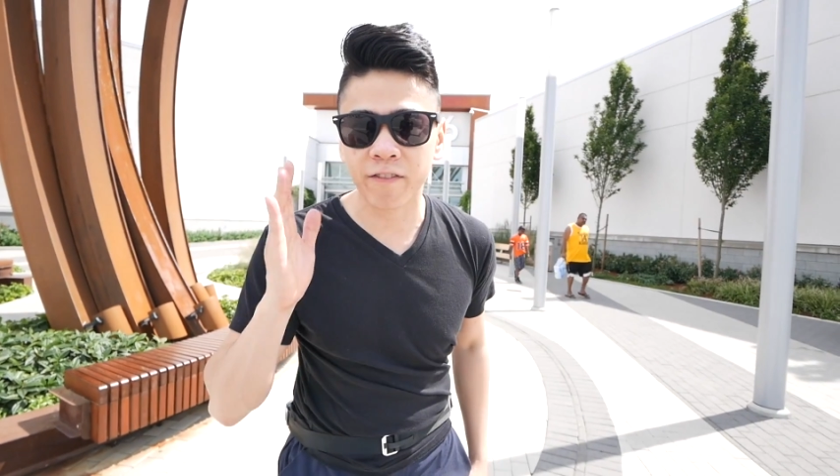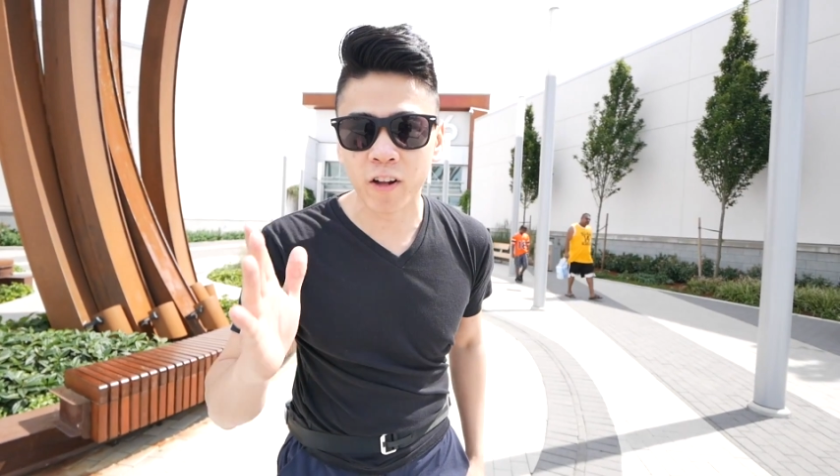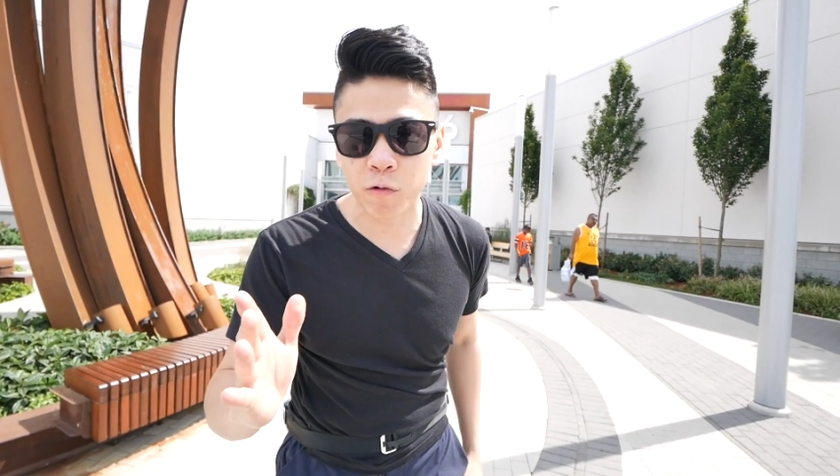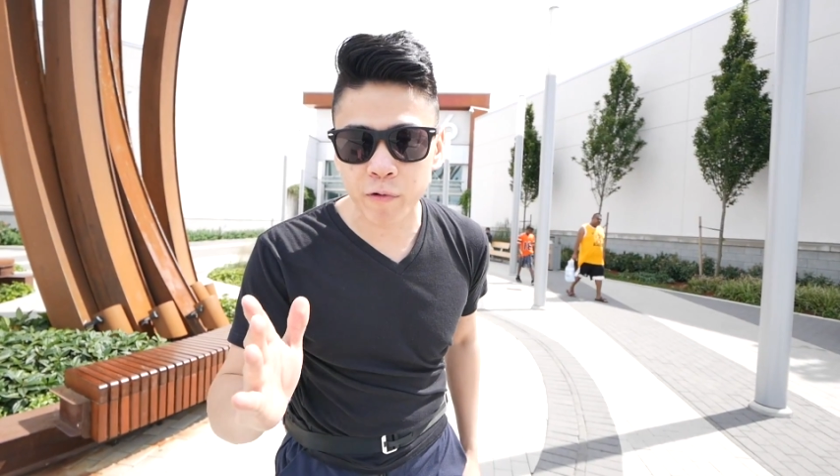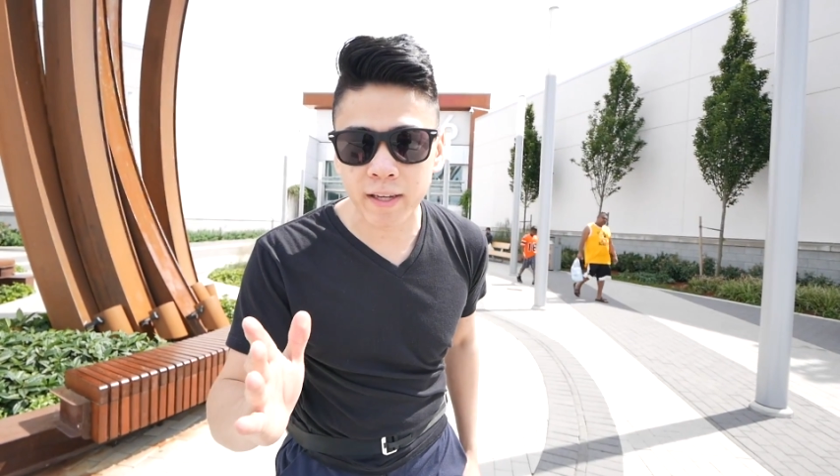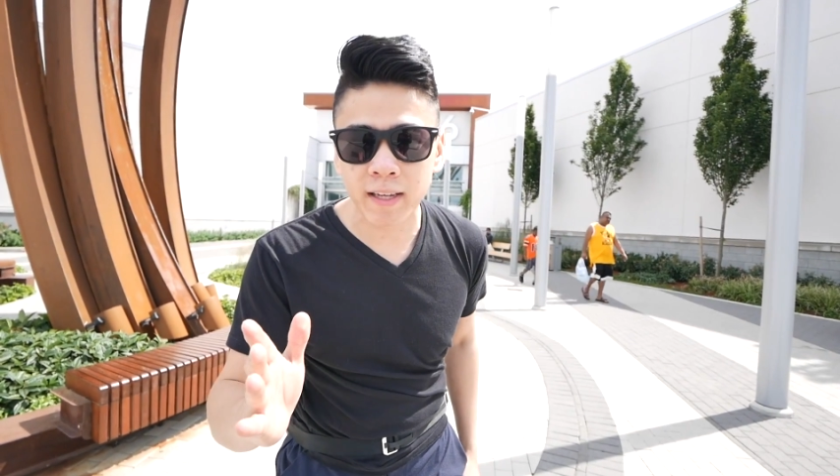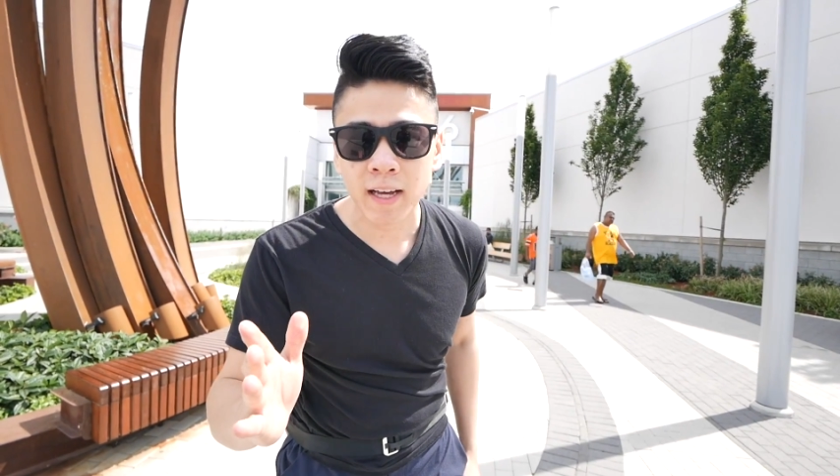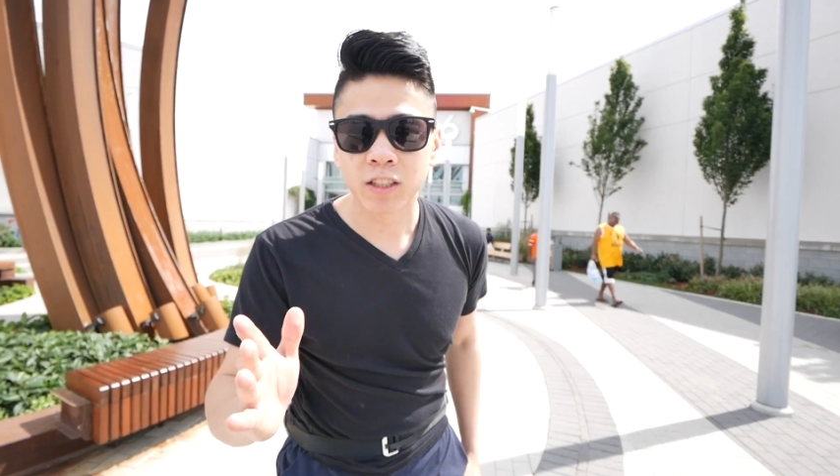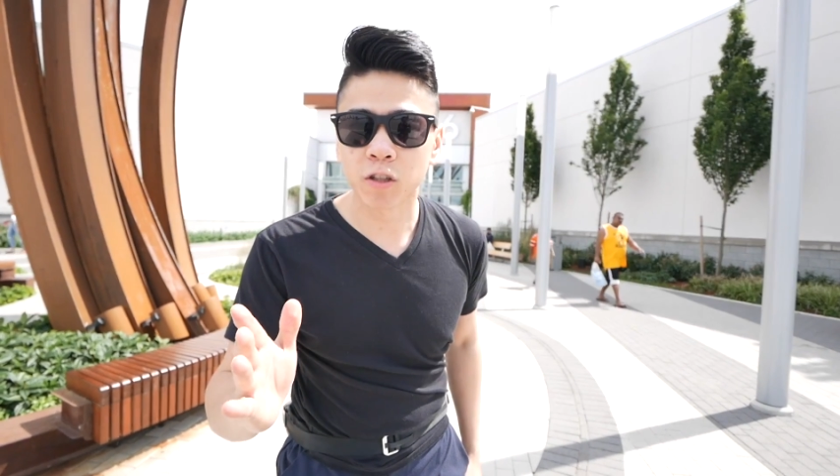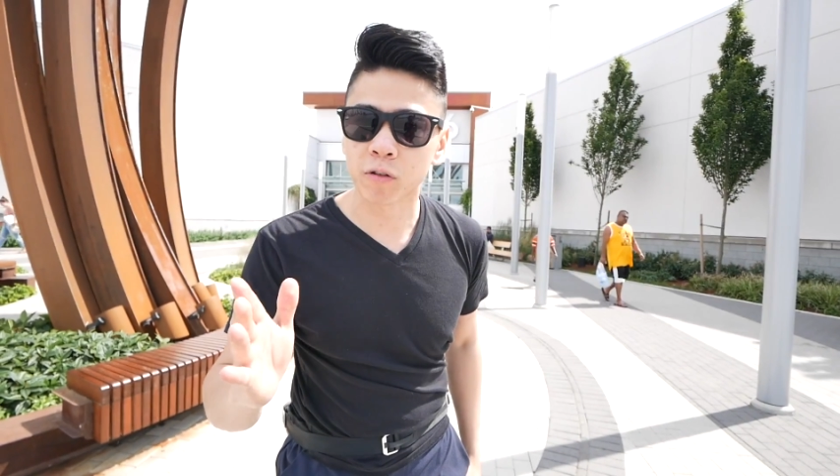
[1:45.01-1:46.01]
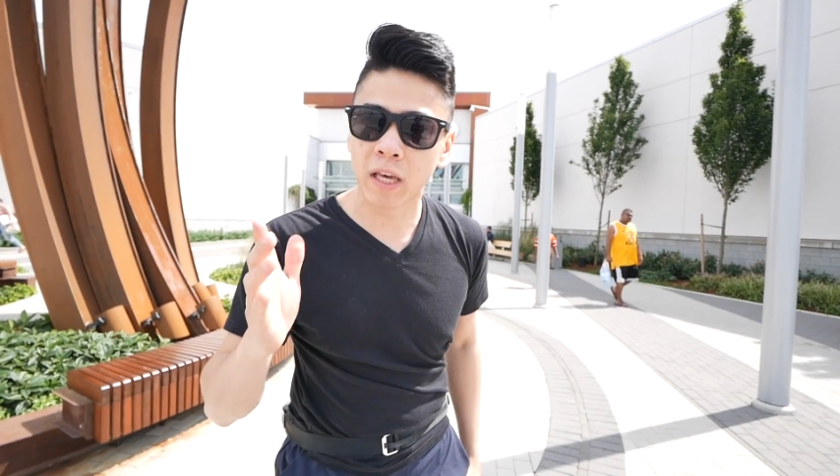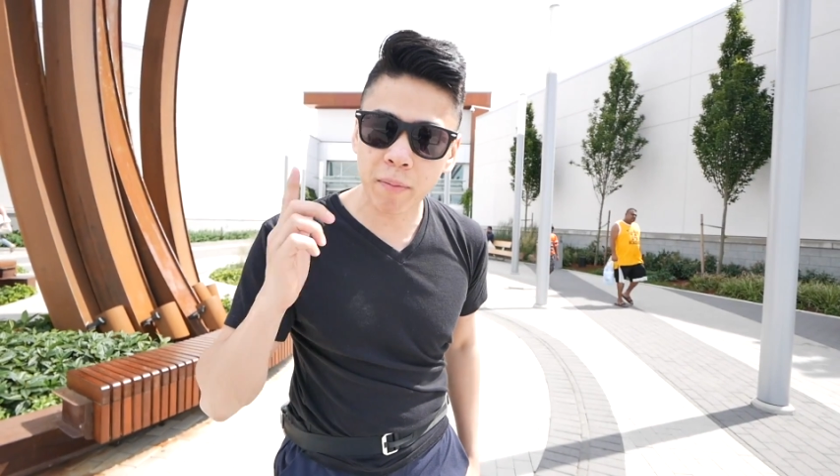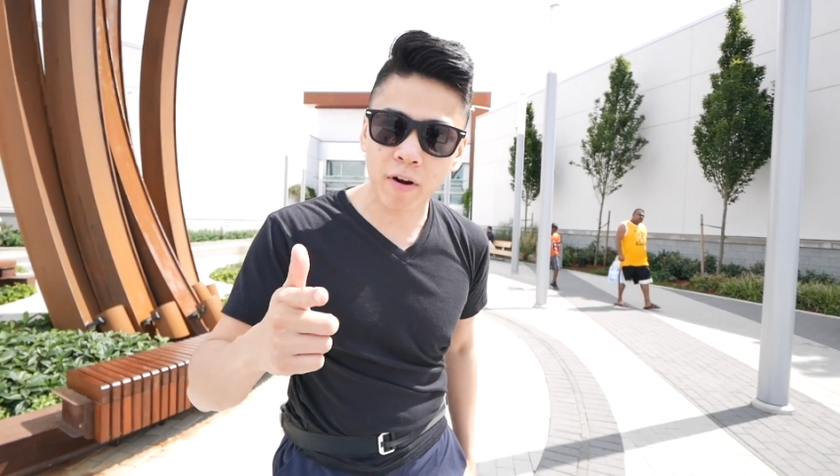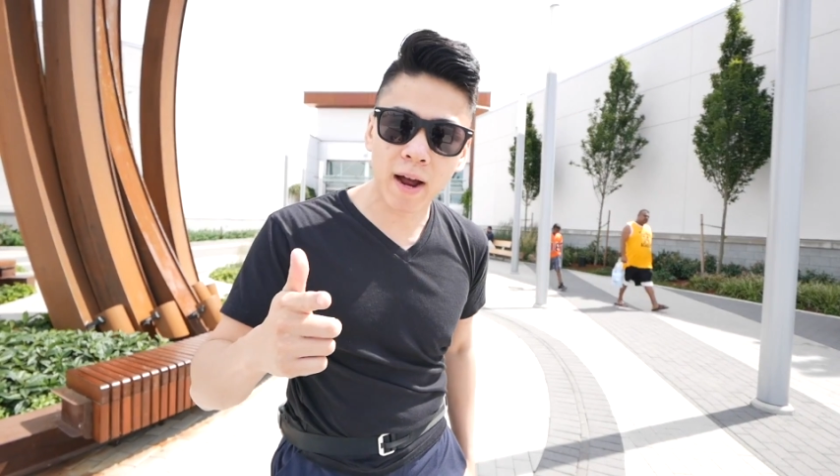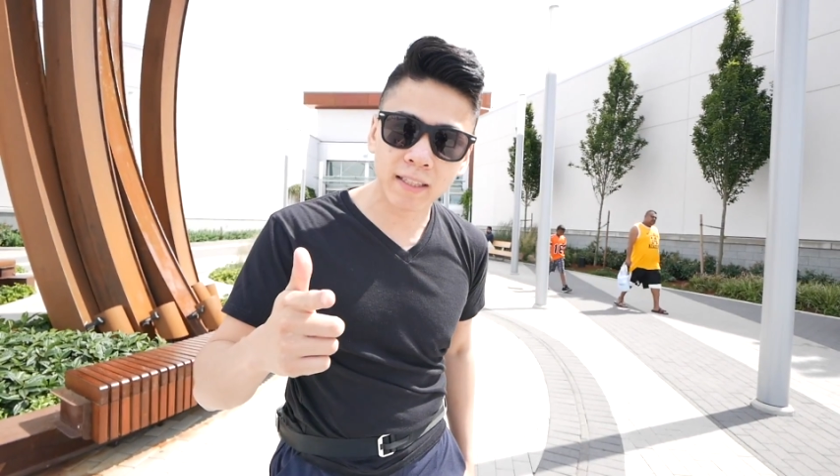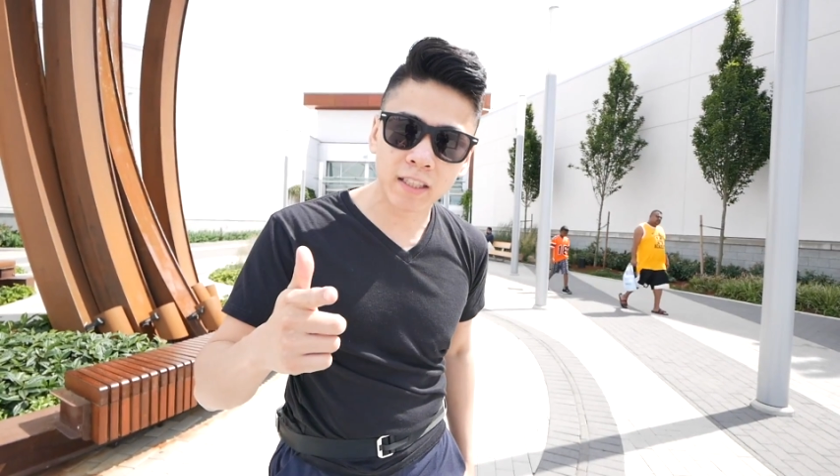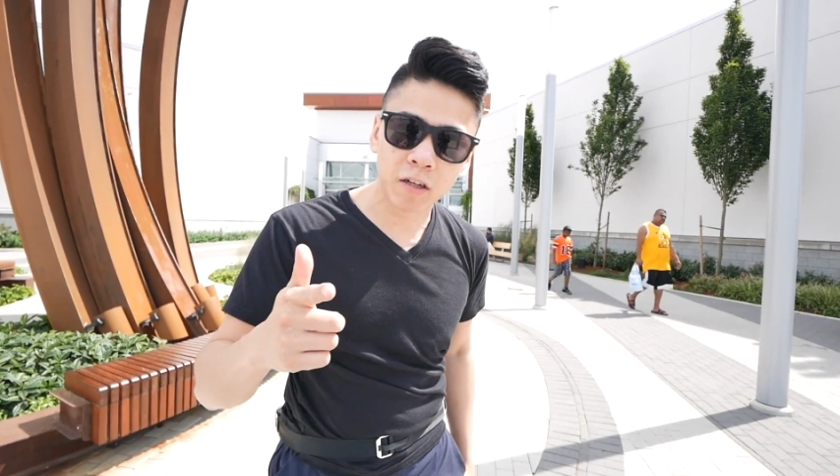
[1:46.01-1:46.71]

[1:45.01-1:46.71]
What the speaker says: following week, so keep your eyes